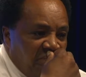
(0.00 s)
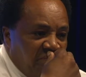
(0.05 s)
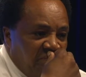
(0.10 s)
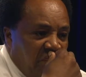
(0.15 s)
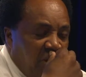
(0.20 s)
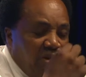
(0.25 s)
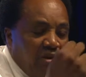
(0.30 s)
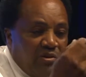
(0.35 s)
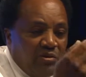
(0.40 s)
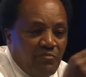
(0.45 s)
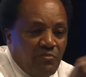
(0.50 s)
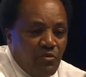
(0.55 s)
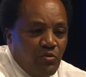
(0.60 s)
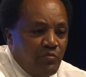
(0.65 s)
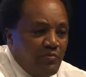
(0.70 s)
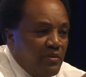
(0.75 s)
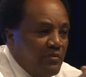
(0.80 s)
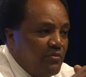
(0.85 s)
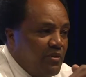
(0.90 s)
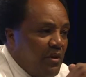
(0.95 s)
all of the
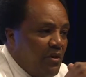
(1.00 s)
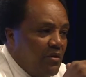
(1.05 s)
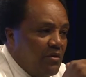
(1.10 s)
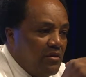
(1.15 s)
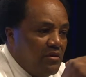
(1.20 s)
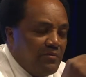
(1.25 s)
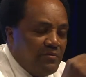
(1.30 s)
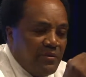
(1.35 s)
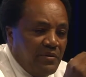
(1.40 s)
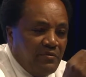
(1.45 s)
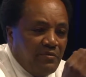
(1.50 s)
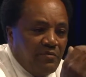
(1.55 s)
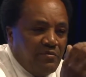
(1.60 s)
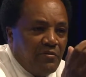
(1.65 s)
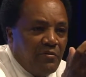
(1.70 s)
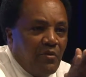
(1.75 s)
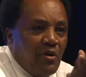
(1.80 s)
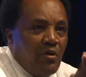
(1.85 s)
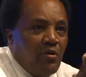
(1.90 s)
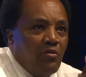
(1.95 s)
movement with all of the people
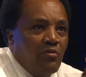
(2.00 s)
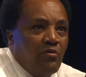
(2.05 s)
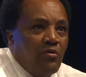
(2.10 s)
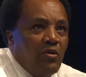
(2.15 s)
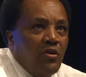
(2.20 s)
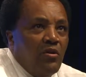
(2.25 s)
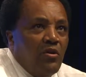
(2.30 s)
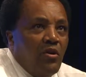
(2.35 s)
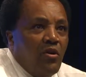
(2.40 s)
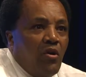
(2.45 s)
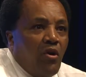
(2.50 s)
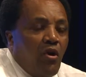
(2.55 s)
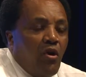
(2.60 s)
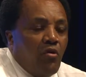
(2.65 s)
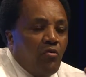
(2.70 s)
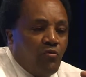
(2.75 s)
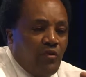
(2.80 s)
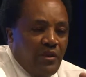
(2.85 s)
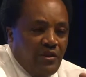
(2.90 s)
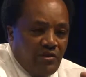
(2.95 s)
from
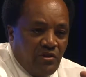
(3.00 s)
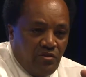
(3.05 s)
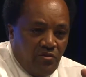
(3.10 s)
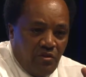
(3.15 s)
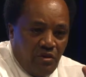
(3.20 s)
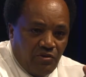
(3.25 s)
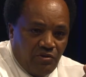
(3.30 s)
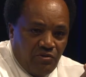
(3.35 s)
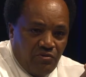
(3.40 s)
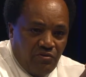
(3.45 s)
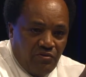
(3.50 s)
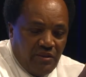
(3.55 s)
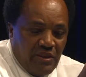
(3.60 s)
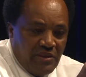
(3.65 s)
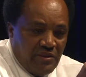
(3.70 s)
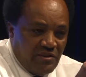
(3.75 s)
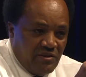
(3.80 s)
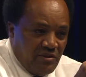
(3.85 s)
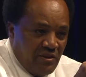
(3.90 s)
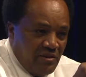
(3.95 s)
all race across the
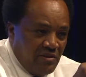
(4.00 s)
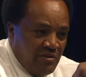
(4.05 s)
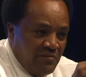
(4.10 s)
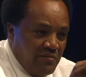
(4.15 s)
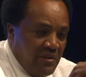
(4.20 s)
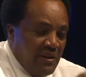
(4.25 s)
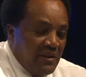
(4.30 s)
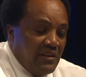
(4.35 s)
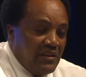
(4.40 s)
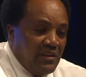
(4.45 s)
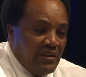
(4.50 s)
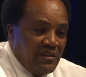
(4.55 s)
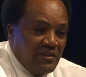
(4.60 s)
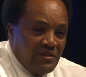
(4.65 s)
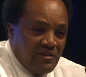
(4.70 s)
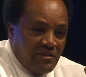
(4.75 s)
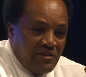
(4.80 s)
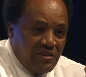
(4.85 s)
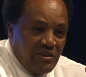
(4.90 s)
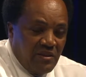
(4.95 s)
United States, and mainly here in
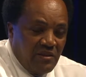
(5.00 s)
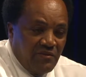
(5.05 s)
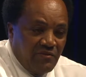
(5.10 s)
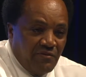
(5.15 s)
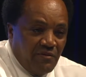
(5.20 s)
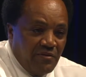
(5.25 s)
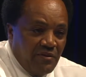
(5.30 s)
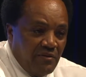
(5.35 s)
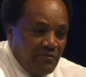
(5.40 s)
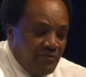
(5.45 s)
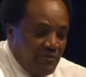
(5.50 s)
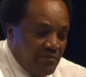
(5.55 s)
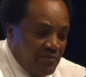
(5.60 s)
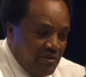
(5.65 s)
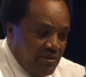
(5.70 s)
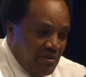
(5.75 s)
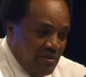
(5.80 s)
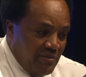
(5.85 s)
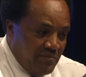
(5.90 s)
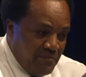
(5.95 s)
this city, even from the
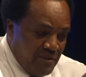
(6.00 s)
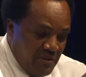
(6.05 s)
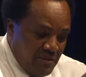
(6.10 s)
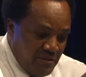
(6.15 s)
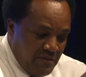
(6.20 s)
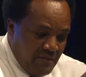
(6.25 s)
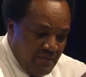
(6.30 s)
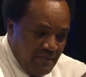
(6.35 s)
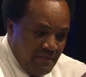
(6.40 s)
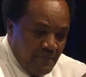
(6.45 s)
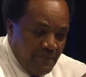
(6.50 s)
young men